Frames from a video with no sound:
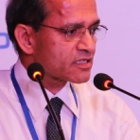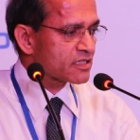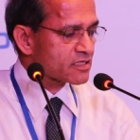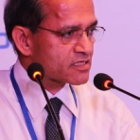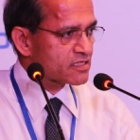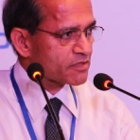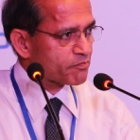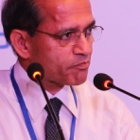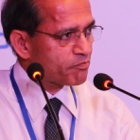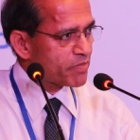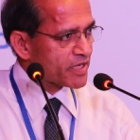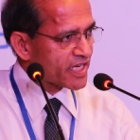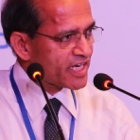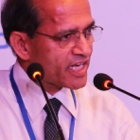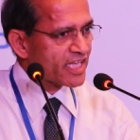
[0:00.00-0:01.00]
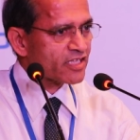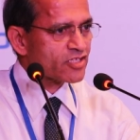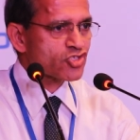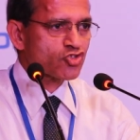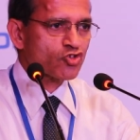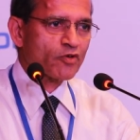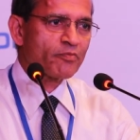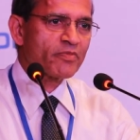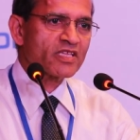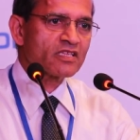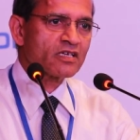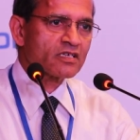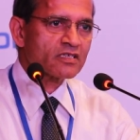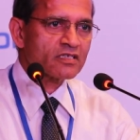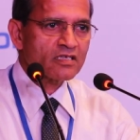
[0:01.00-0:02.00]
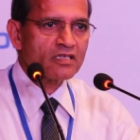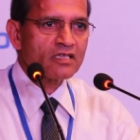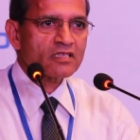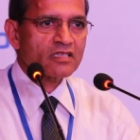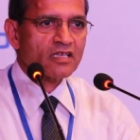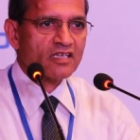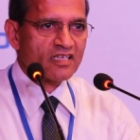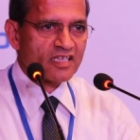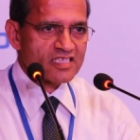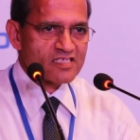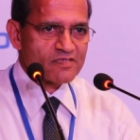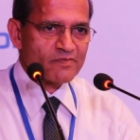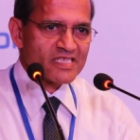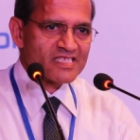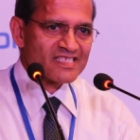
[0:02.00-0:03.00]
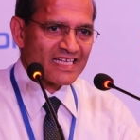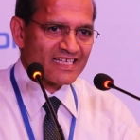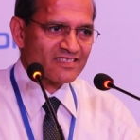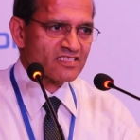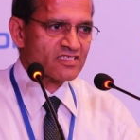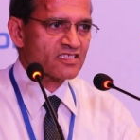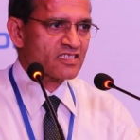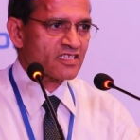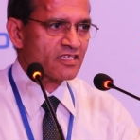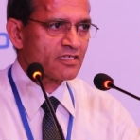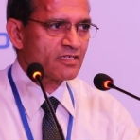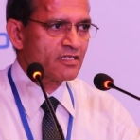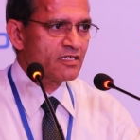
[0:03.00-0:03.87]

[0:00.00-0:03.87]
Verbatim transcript: The, the beginning should be the, the customer centricity.